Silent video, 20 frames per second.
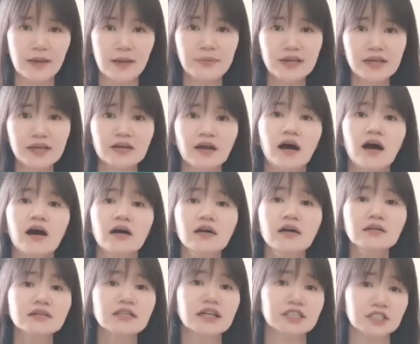NAPIC,
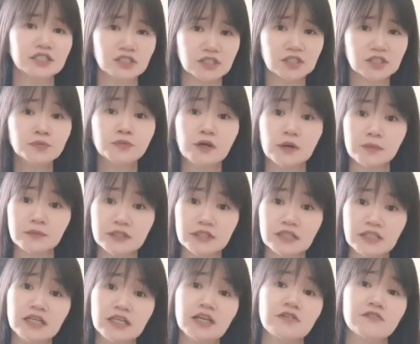or National
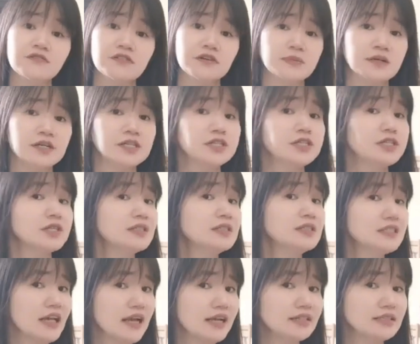Property
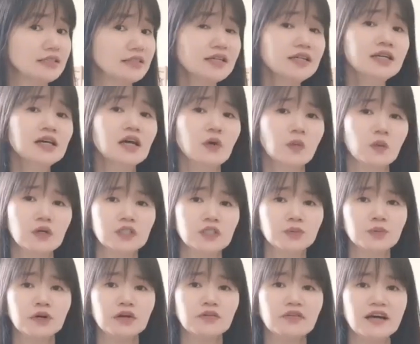Information Center,
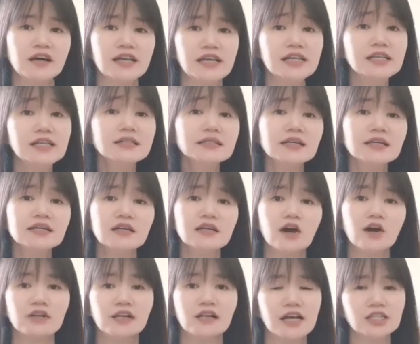which provide
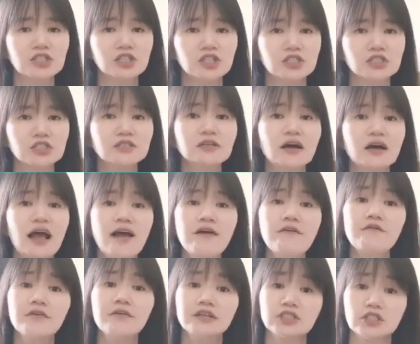insight on national
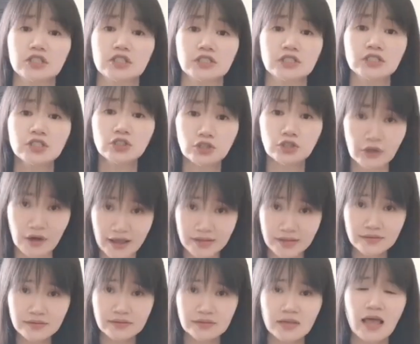and regional
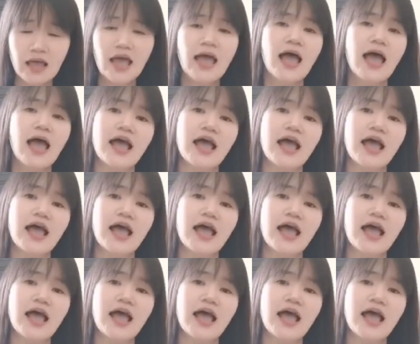trends.